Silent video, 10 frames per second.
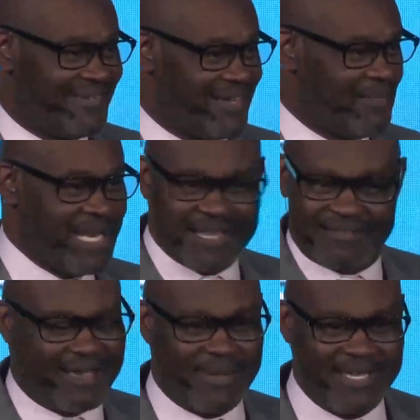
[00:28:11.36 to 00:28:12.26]
I mean, I
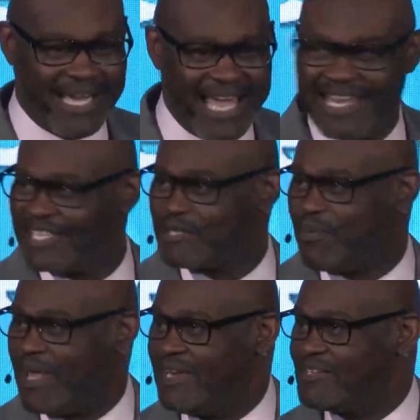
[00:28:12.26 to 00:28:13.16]
can't
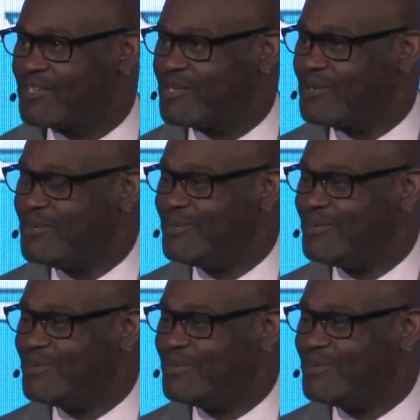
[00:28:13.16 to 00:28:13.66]
explain it to you,